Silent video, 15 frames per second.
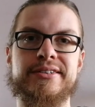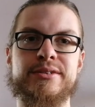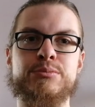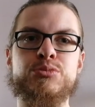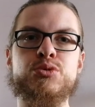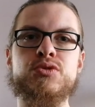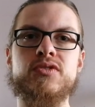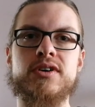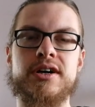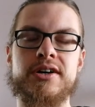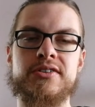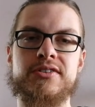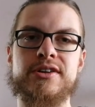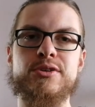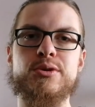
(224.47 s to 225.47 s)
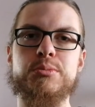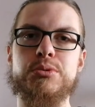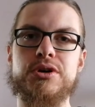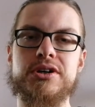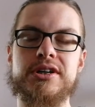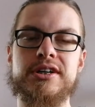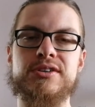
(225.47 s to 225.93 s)
movers in your
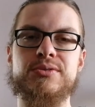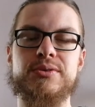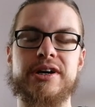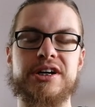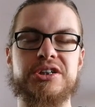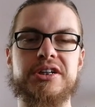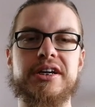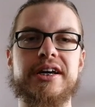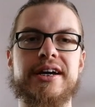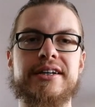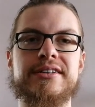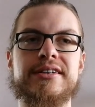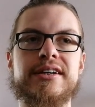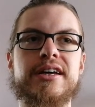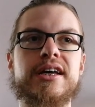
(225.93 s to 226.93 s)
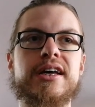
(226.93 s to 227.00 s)
body to actually get